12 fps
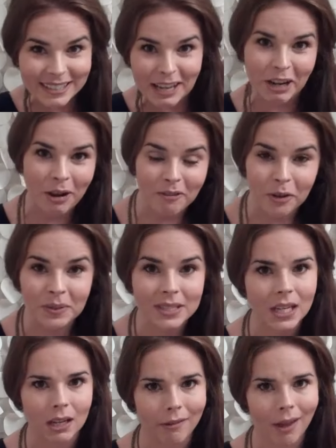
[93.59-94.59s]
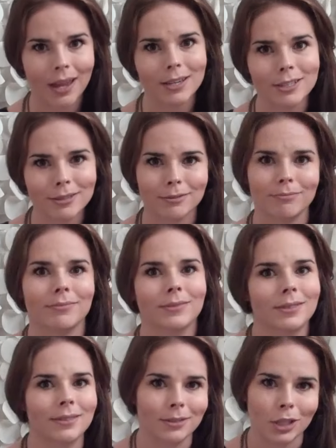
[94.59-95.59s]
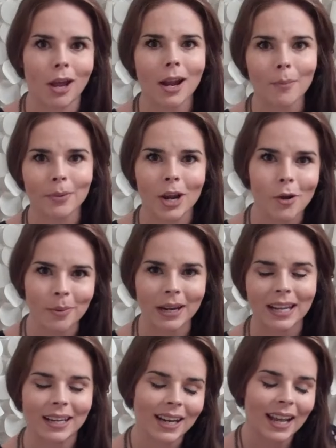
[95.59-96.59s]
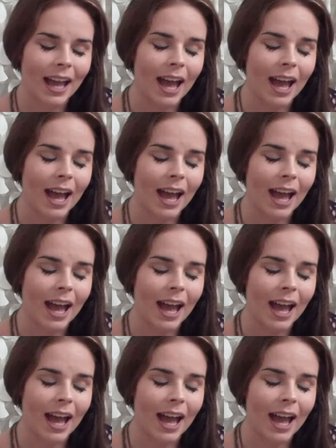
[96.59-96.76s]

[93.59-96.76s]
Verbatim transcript: I know everyone's like, okay, just shut up and open it.